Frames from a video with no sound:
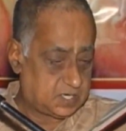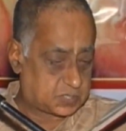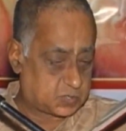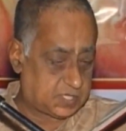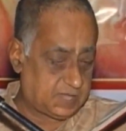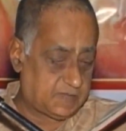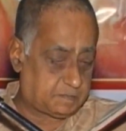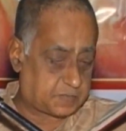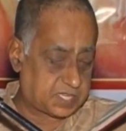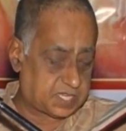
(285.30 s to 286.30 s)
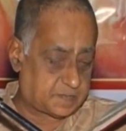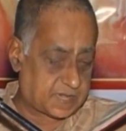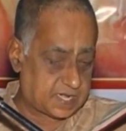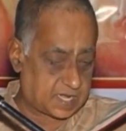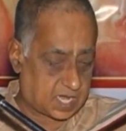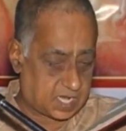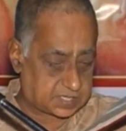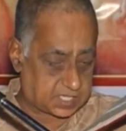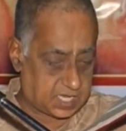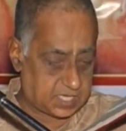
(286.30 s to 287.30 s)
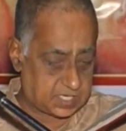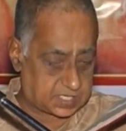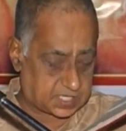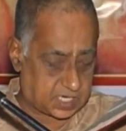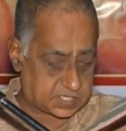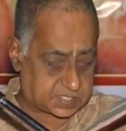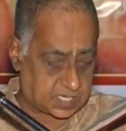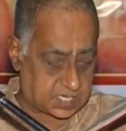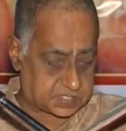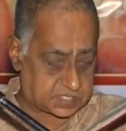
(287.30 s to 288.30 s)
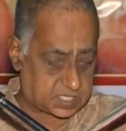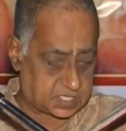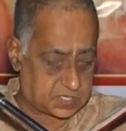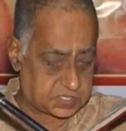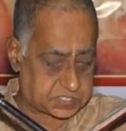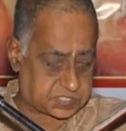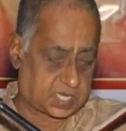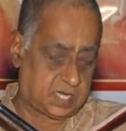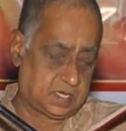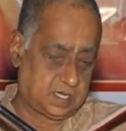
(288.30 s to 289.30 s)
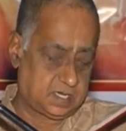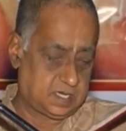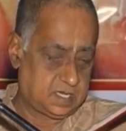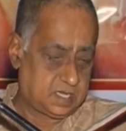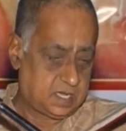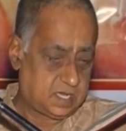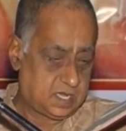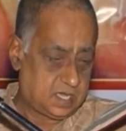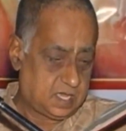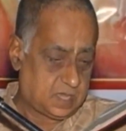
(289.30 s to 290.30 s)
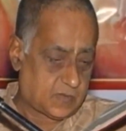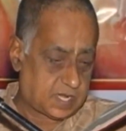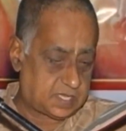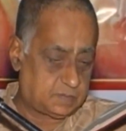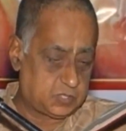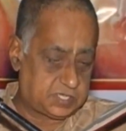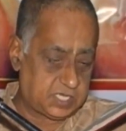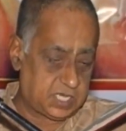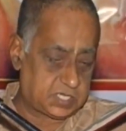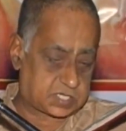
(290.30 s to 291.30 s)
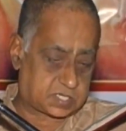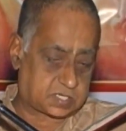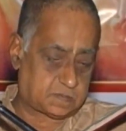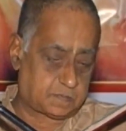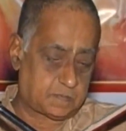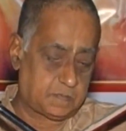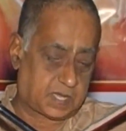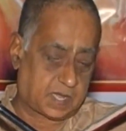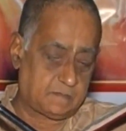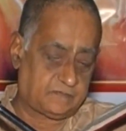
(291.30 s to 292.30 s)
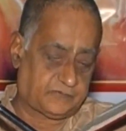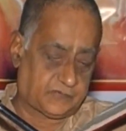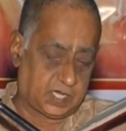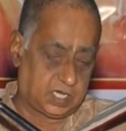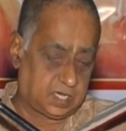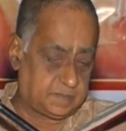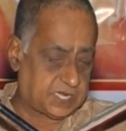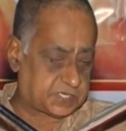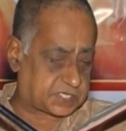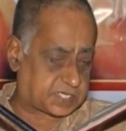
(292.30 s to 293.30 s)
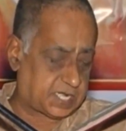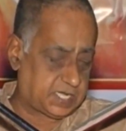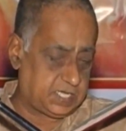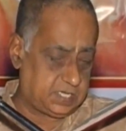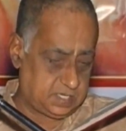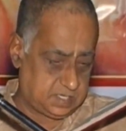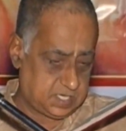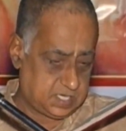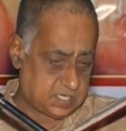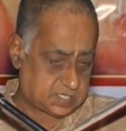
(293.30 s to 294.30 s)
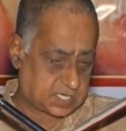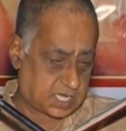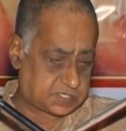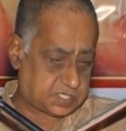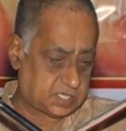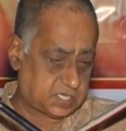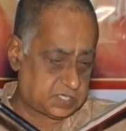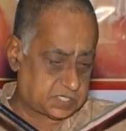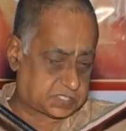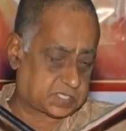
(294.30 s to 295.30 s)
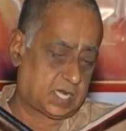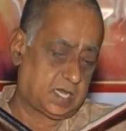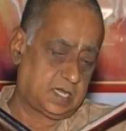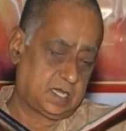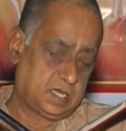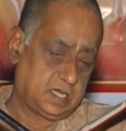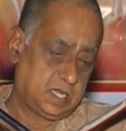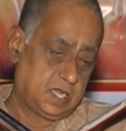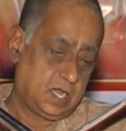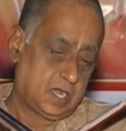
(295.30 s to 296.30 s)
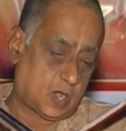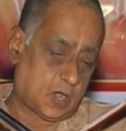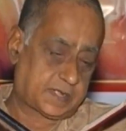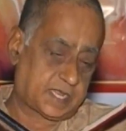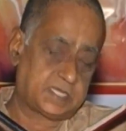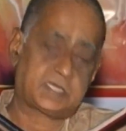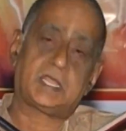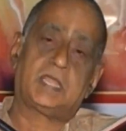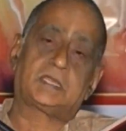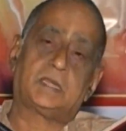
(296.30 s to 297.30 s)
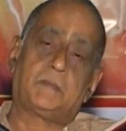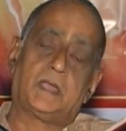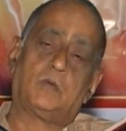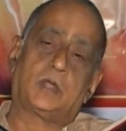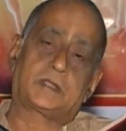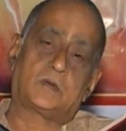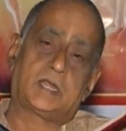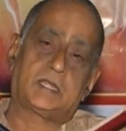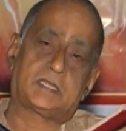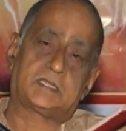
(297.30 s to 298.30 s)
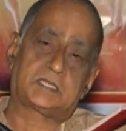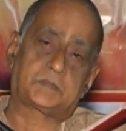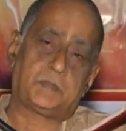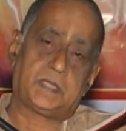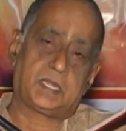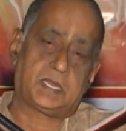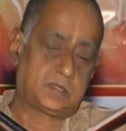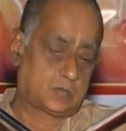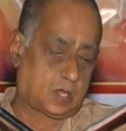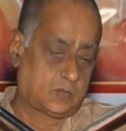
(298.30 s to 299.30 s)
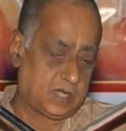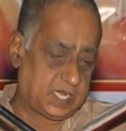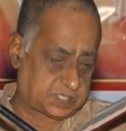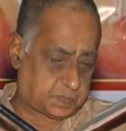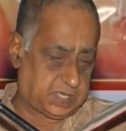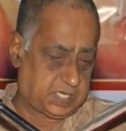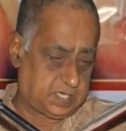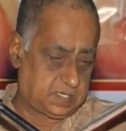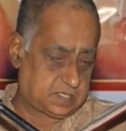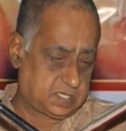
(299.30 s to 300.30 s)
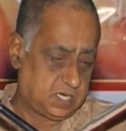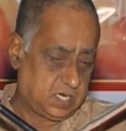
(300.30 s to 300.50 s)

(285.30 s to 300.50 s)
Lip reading: Shuddhi vipradipannate yatastasyadi nischala. When the buddhi becomes firm and steady, stasyadi nischala. not agitated by whatever it has experienced or will experience.